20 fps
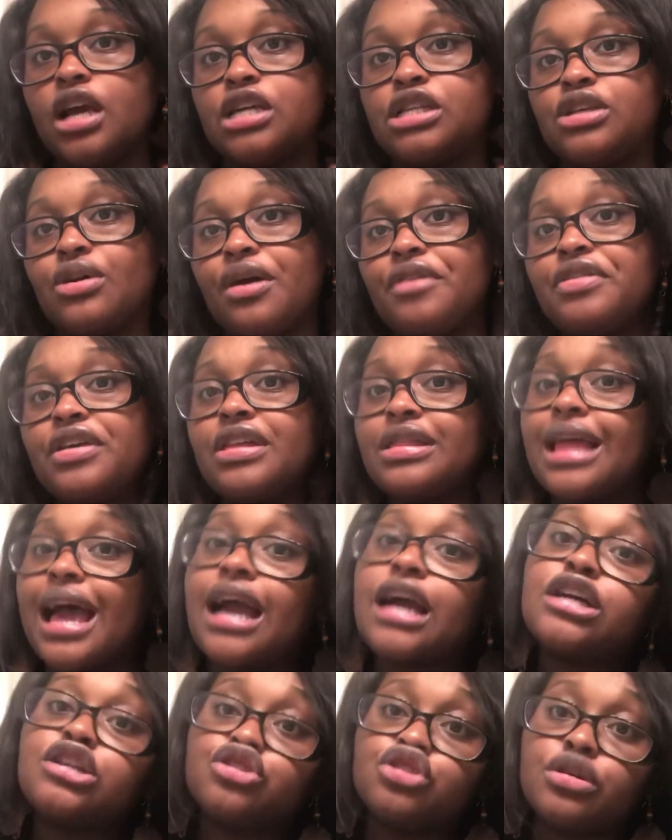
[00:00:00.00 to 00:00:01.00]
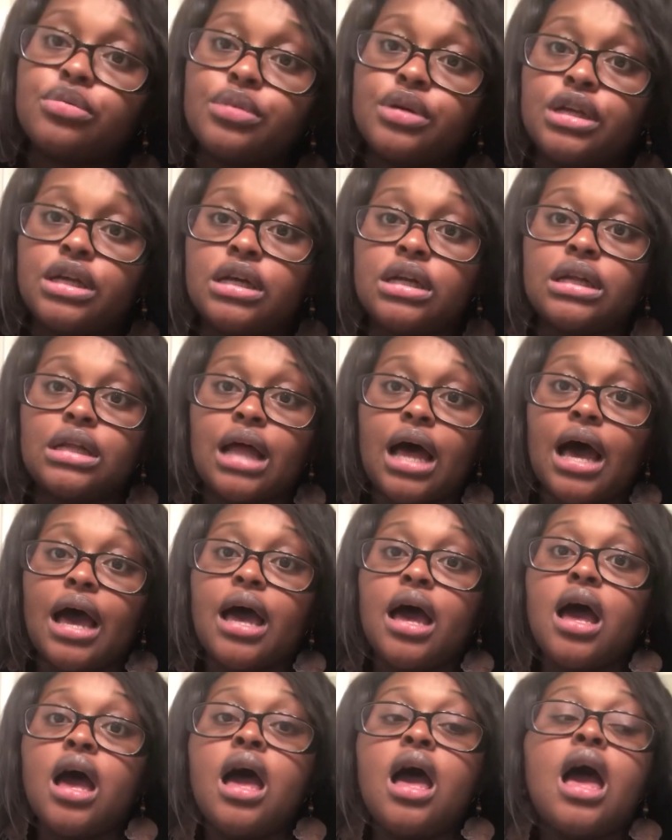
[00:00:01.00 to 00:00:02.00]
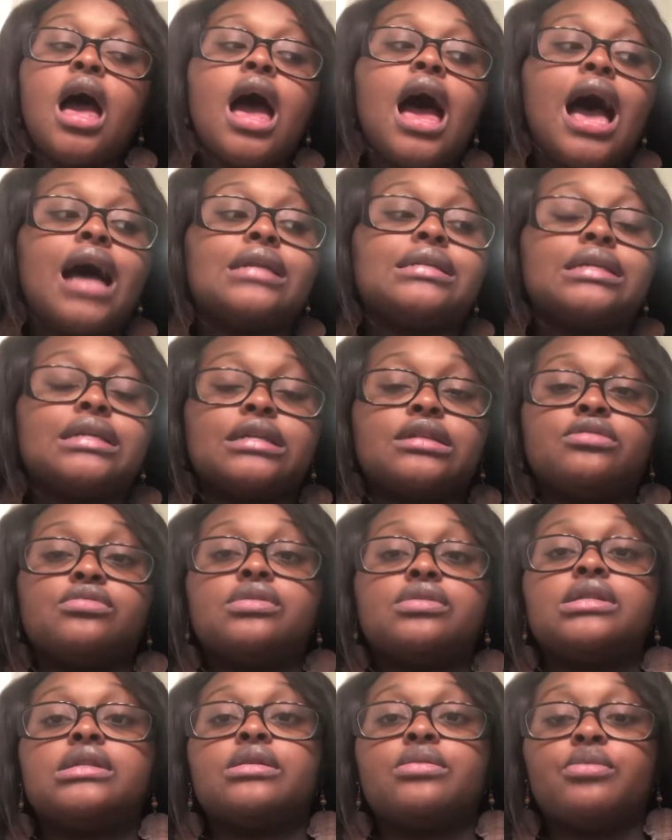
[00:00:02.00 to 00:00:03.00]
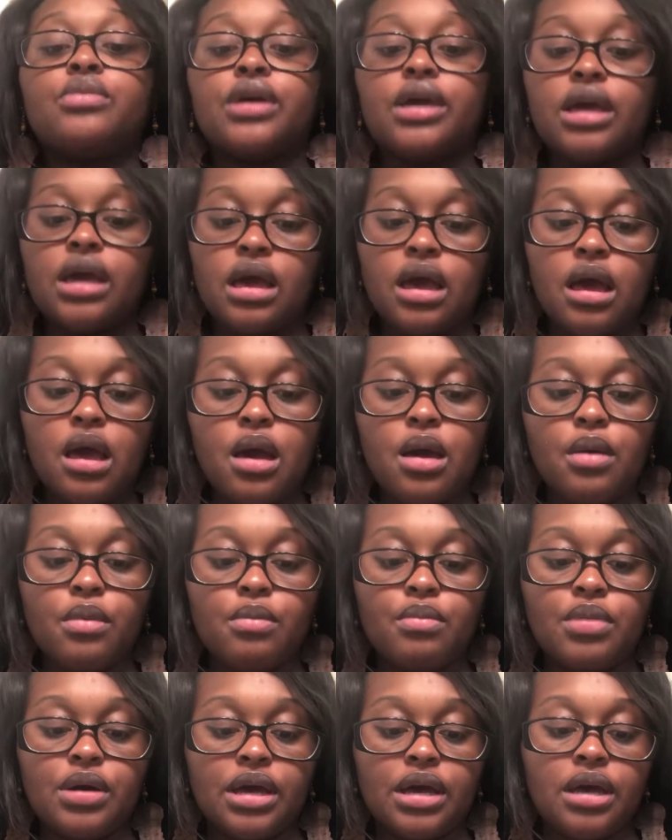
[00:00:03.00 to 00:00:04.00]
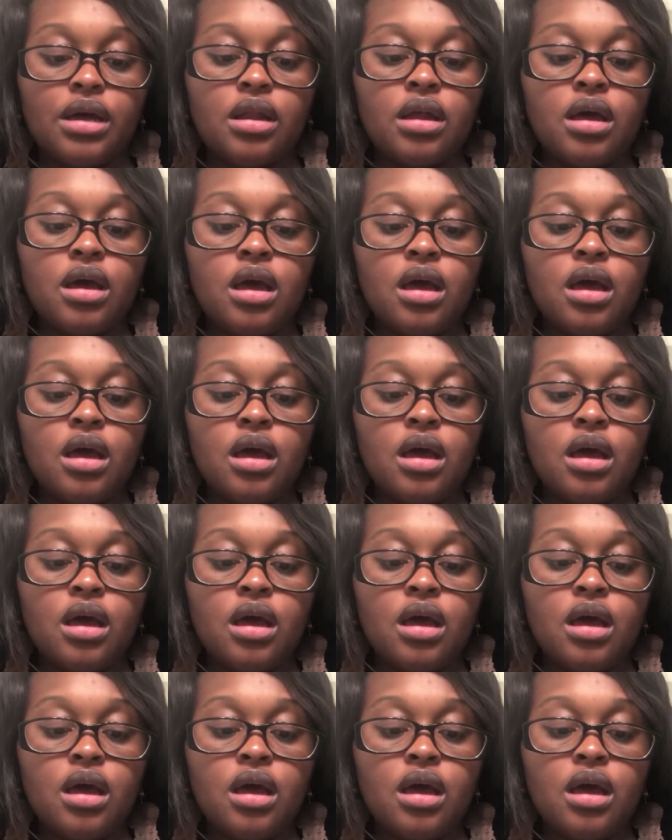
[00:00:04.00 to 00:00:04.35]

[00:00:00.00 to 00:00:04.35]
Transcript: So I think that contributed a lot. I did lose some weight, but